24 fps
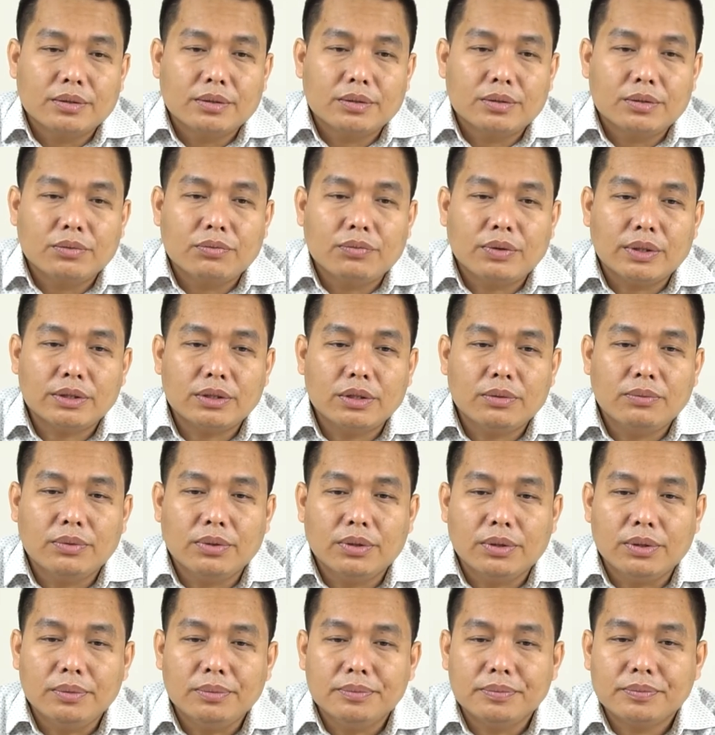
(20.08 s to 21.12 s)
So first of
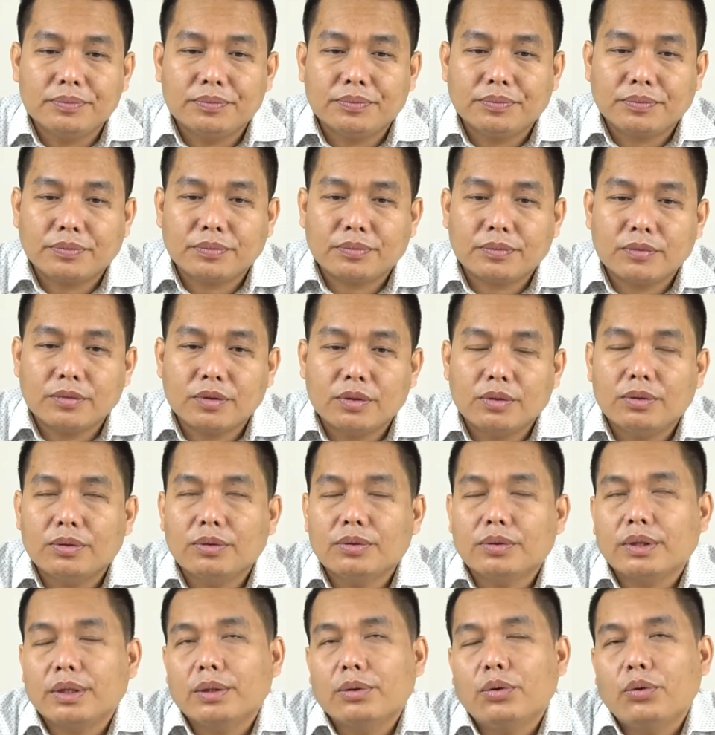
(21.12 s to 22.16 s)
all,
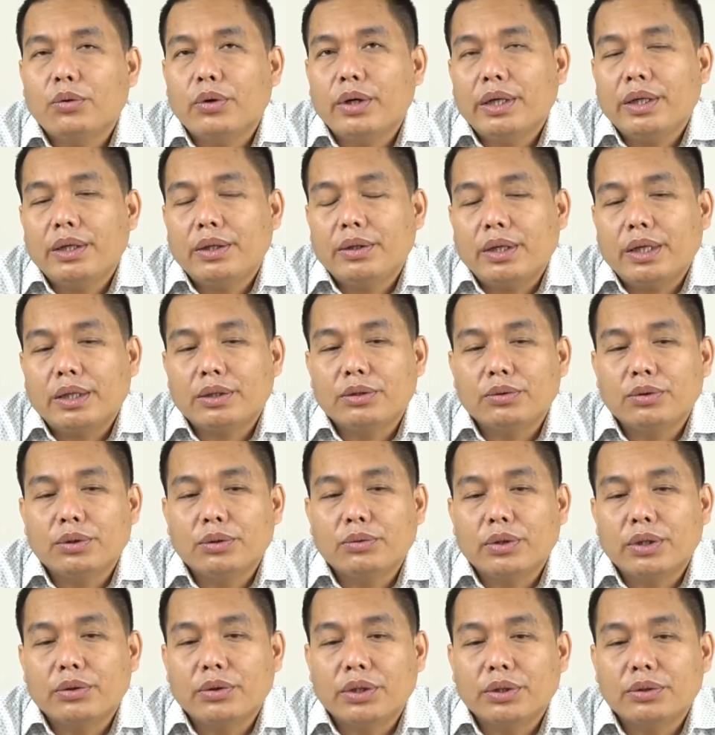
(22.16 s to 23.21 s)
why actually we
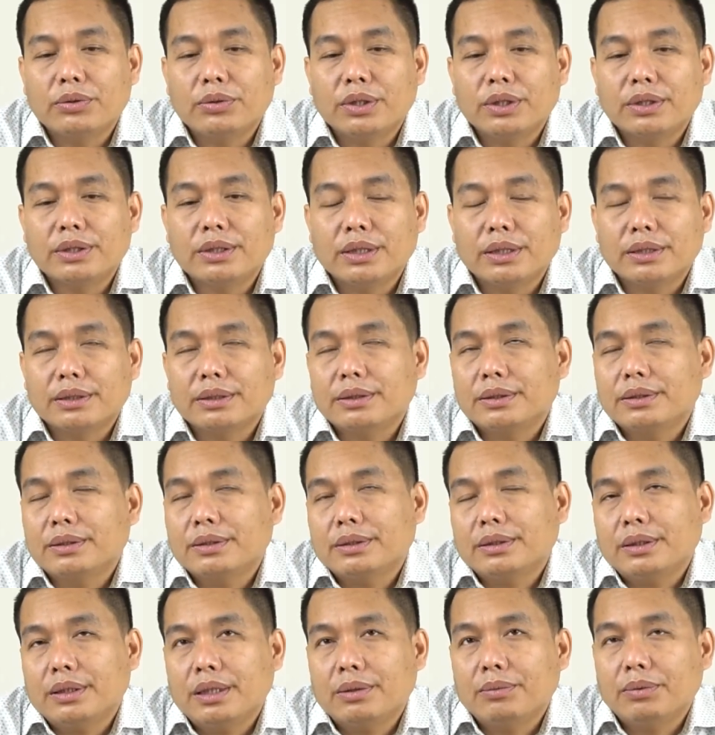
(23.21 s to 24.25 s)
are going to discuss
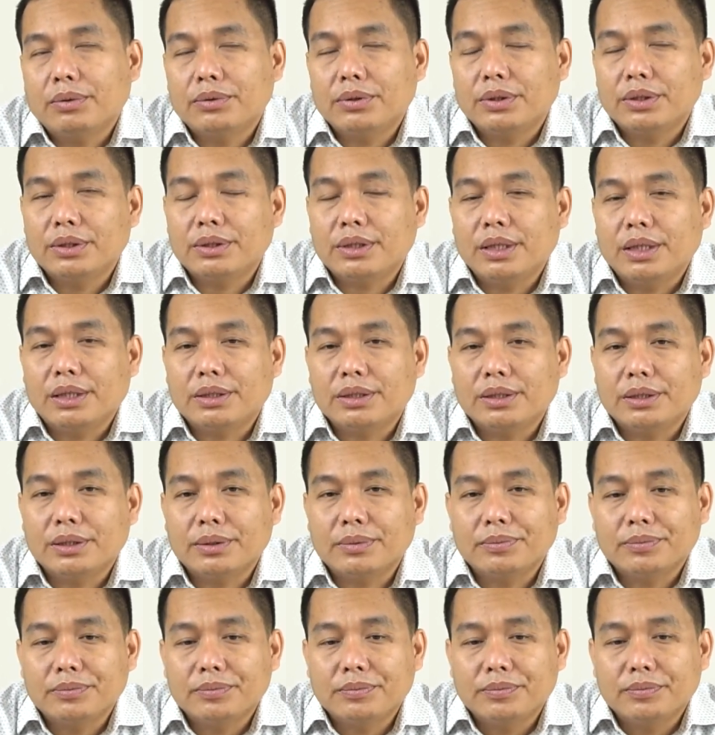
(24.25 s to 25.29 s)
about this lecture.
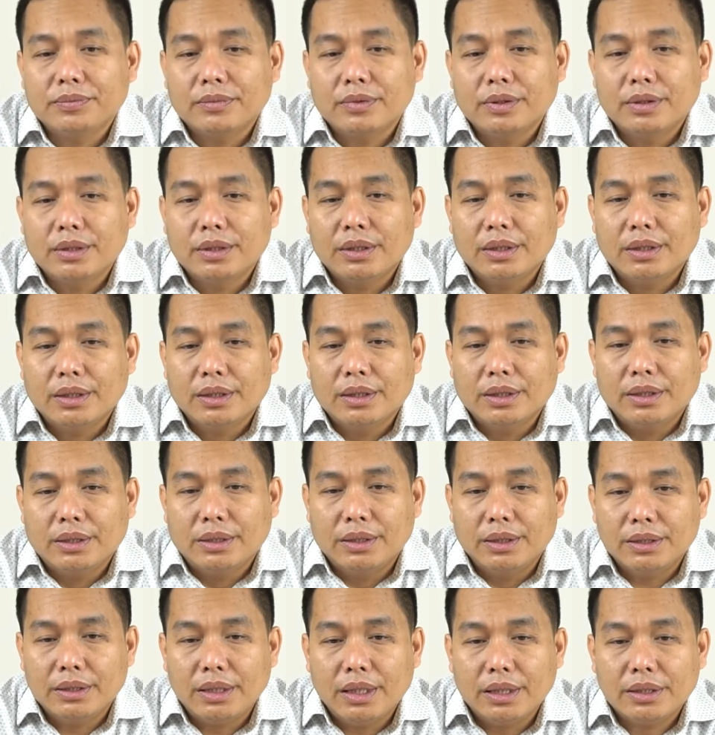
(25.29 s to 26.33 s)

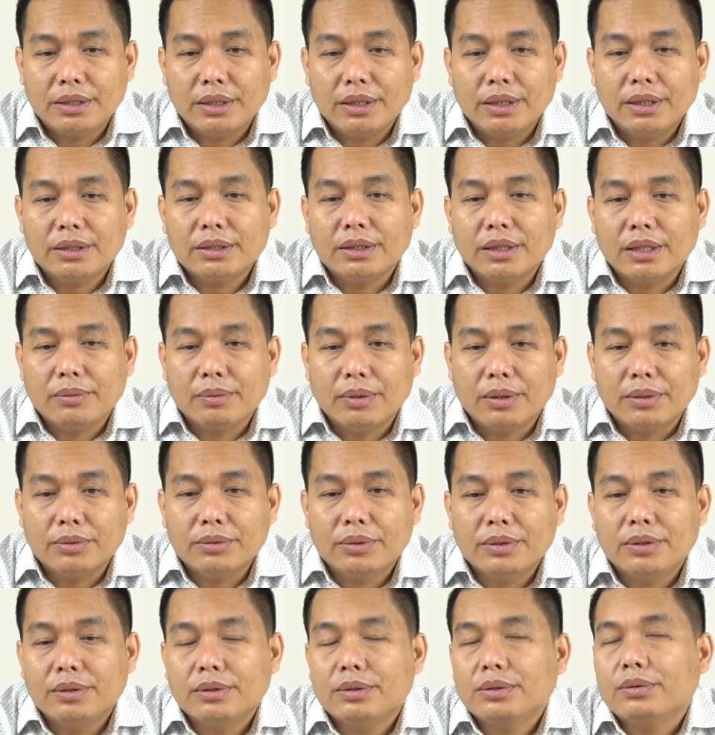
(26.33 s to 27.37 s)
This lecture is
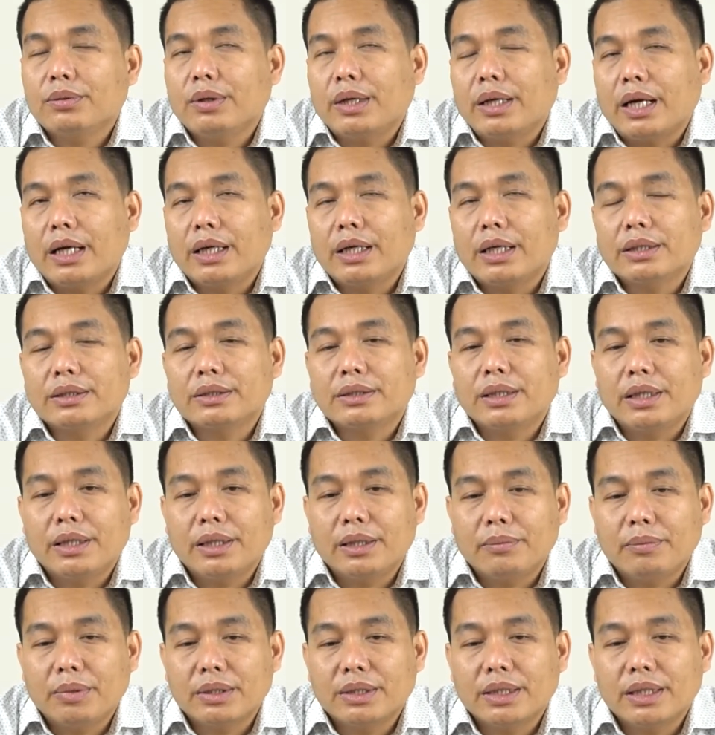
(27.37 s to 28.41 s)
about
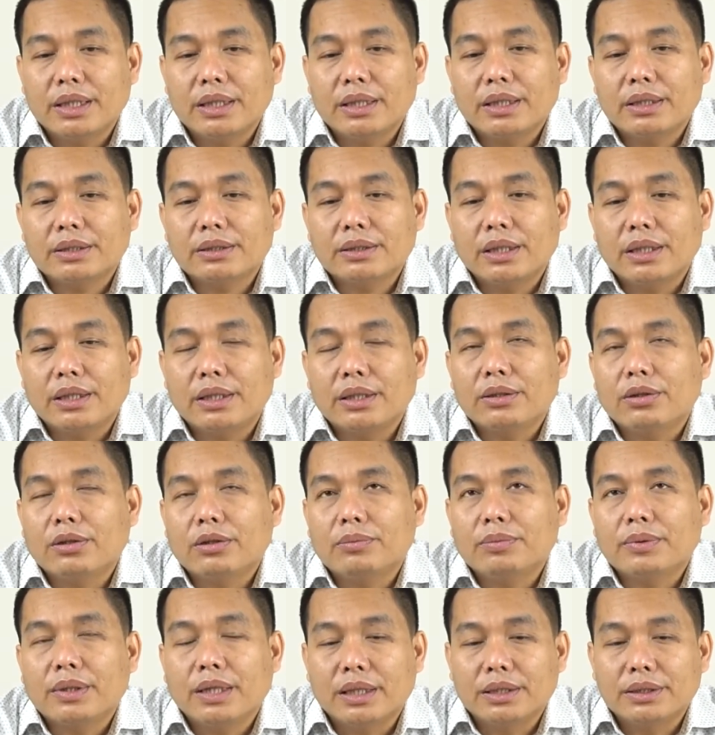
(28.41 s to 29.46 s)
basic understanding
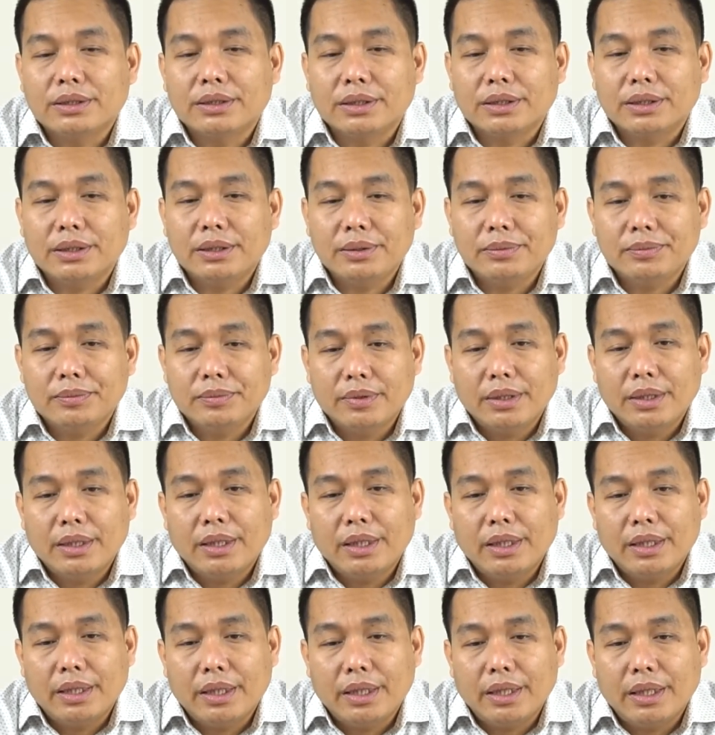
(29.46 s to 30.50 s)
of culture
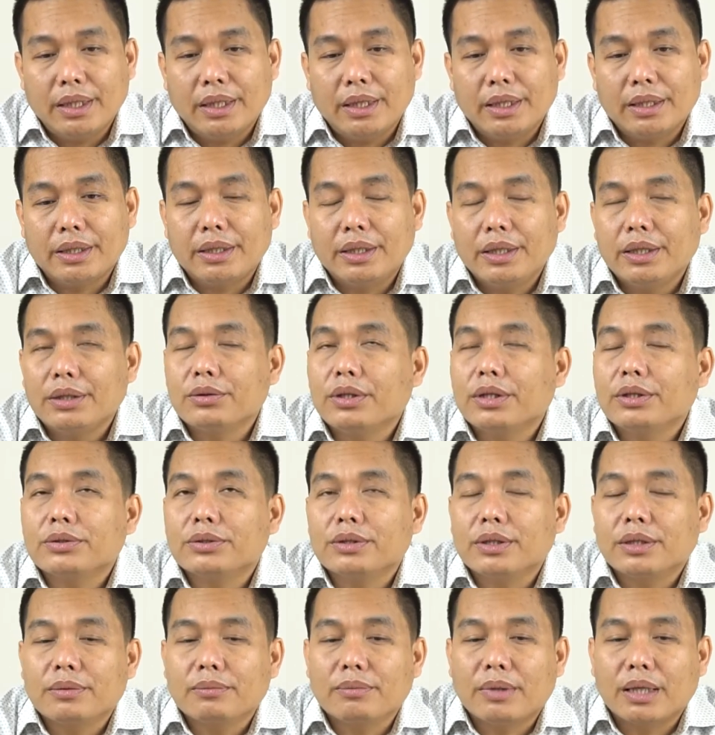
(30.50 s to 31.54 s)
and
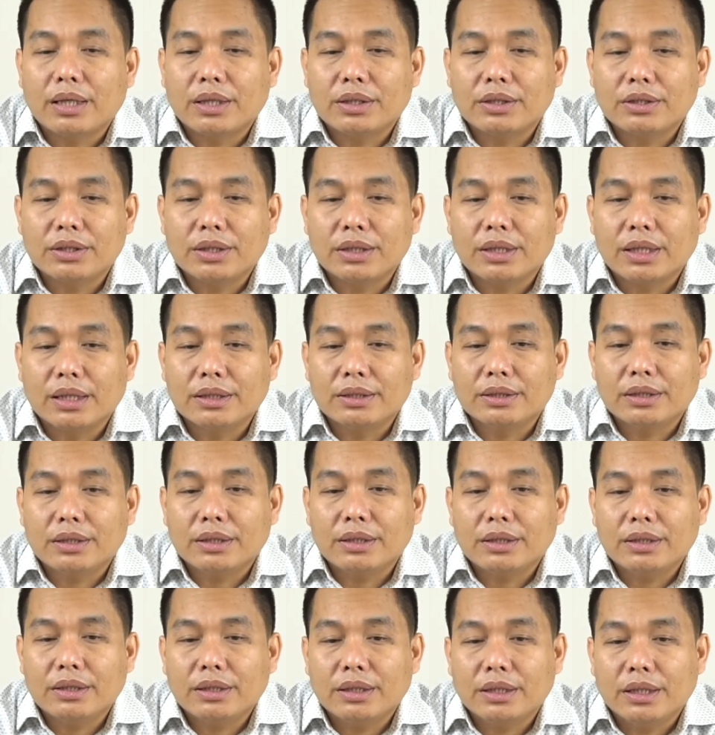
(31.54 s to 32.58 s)
introducing Bangladeshi
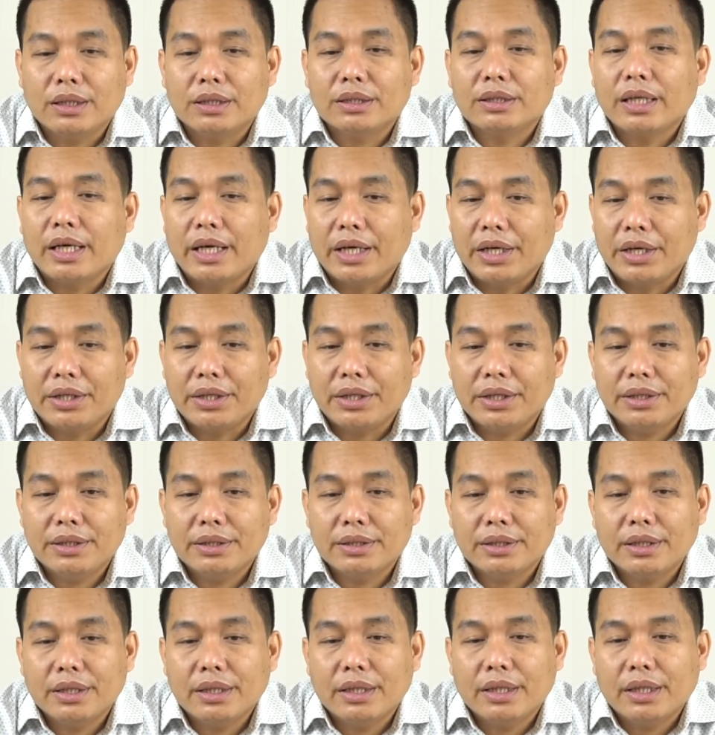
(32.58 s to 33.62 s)
culture, its heritage,
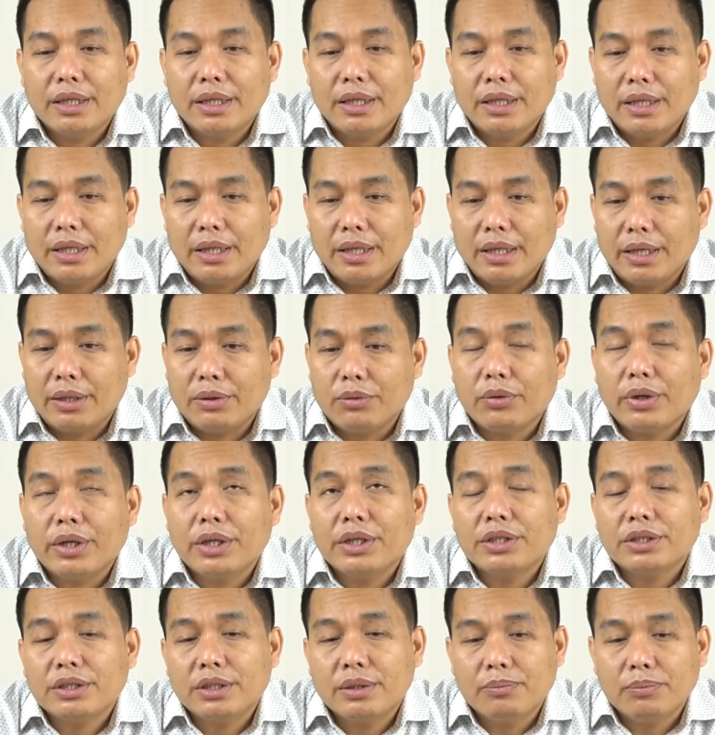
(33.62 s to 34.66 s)
and why
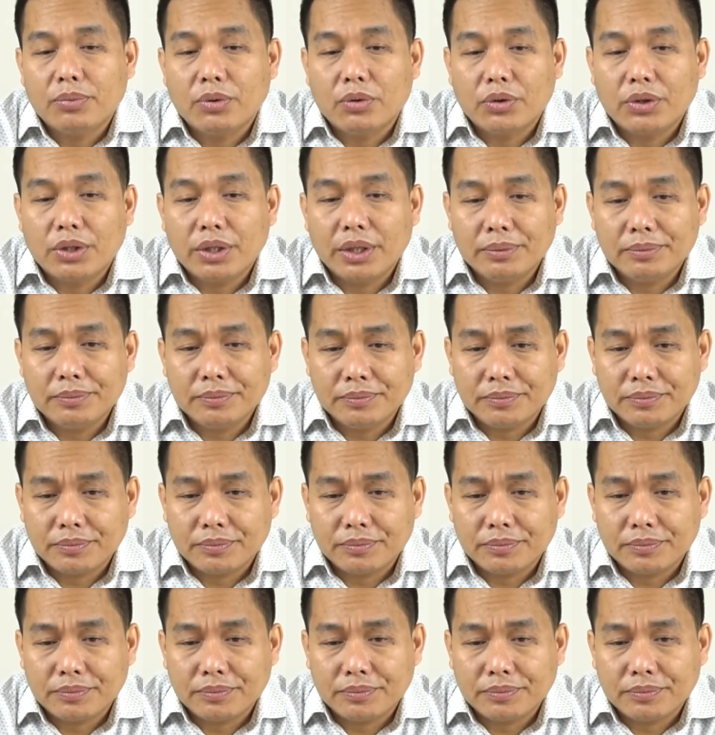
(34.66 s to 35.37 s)
it is important.